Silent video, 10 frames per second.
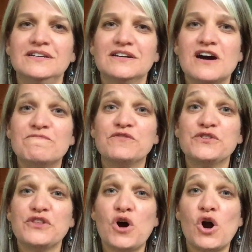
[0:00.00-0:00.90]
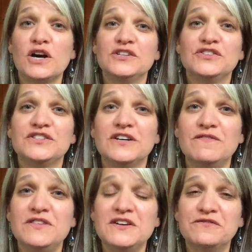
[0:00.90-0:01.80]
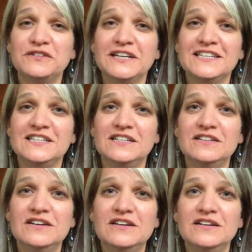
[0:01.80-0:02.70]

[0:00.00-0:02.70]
comfort the hearts of the afflicted